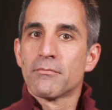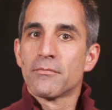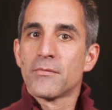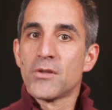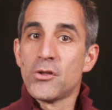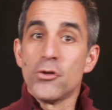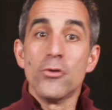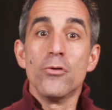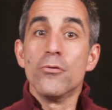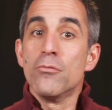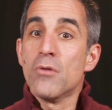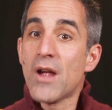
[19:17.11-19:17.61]

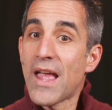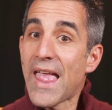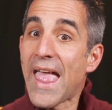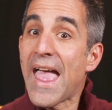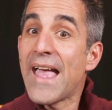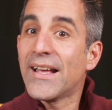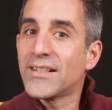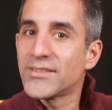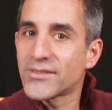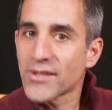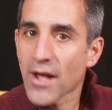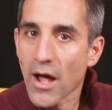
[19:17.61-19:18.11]
You
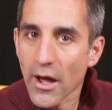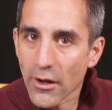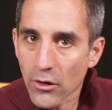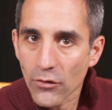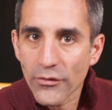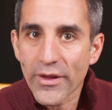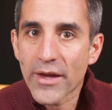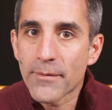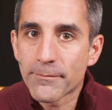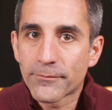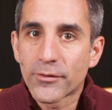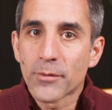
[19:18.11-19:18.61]
exile
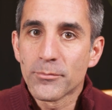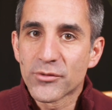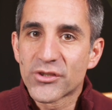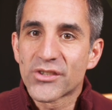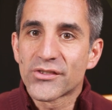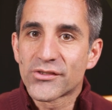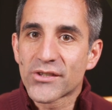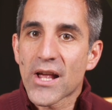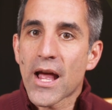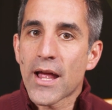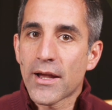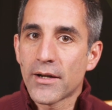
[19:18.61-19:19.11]
them from
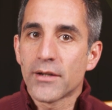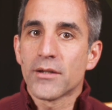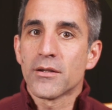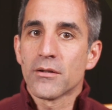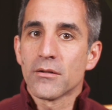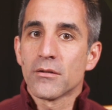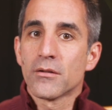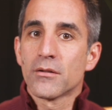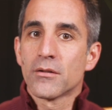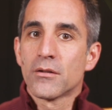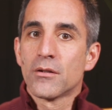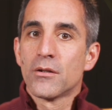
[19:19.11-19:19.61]
society,
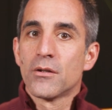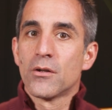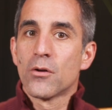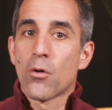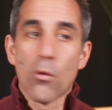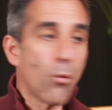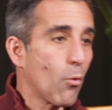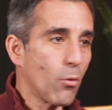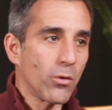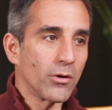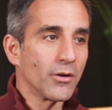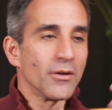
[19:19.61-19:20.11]

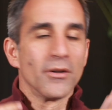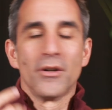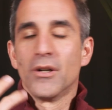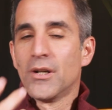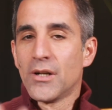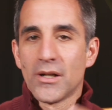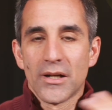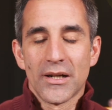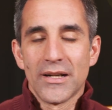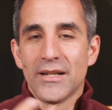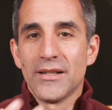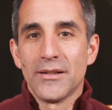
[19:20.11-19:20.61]
or
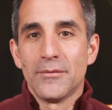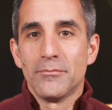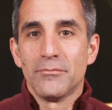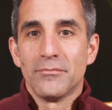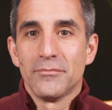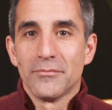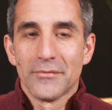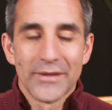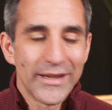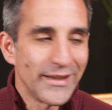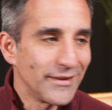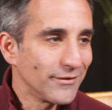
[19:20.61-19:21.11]

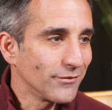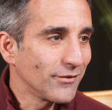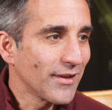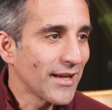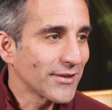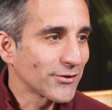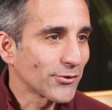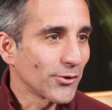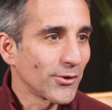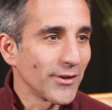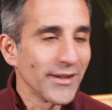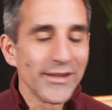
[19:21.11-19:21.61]
in
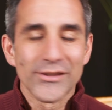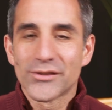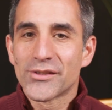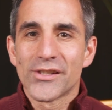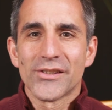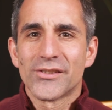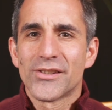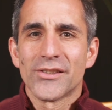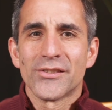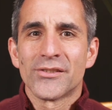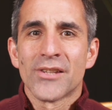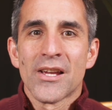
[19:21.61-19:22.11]
lesser
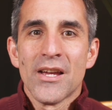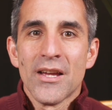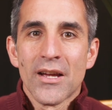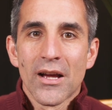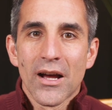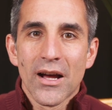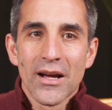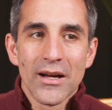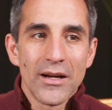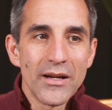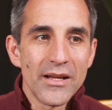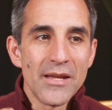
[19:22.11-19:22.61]
instances,
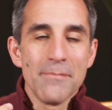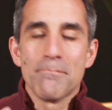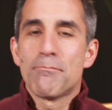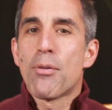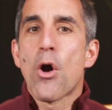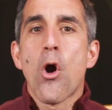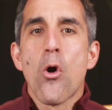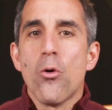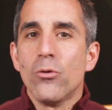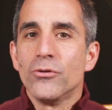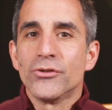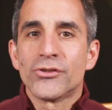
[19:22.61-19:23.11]

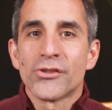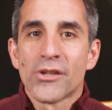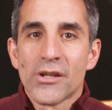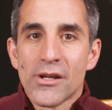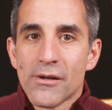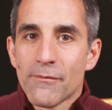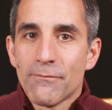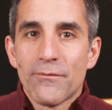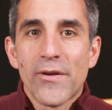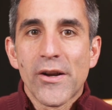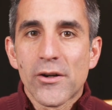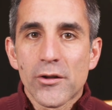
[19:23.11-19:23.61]
impose
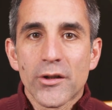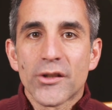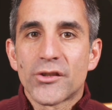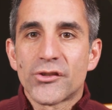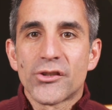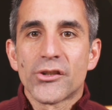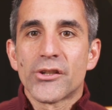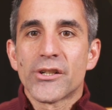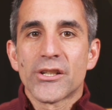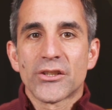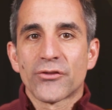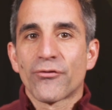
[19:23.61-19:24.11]
very
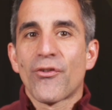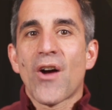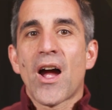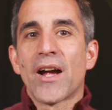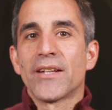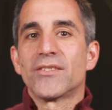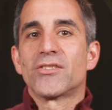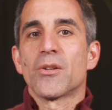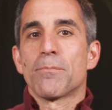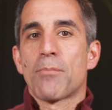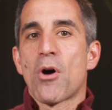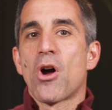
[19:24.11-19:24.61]
serious
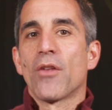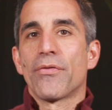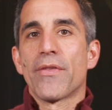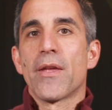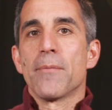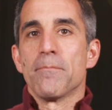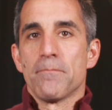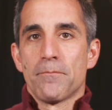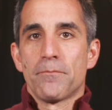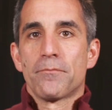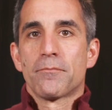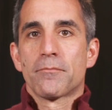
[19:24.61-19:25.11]
fines upon them,
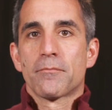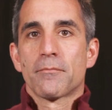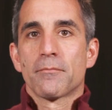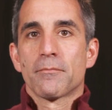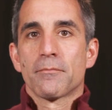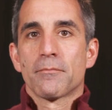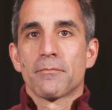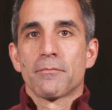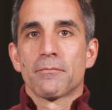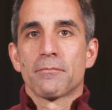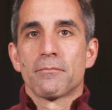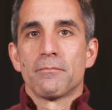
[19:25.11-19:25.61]

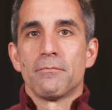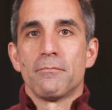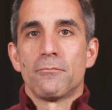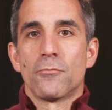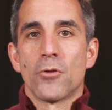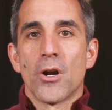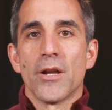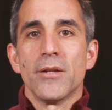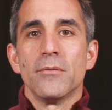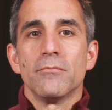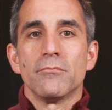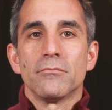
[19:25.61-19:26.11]

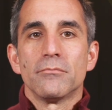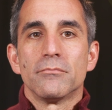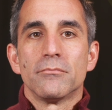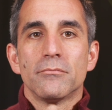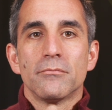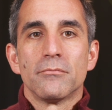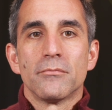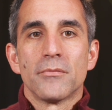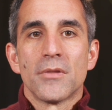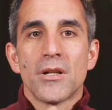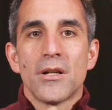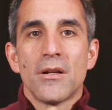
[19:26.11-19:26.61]
right?
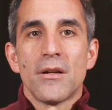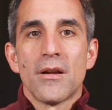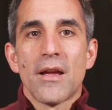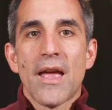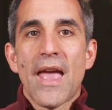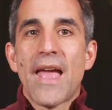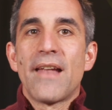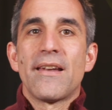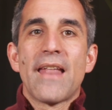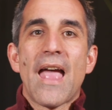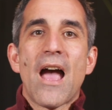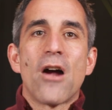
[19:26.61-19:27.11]

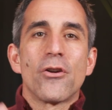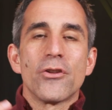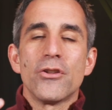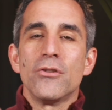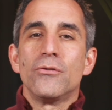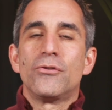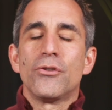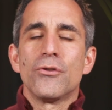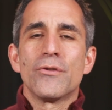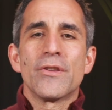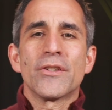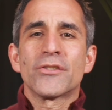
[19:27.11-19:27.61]
And how do you
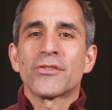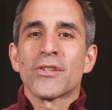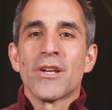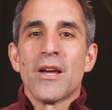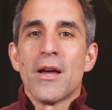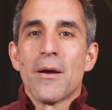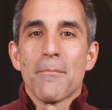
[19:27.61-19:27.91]
do this?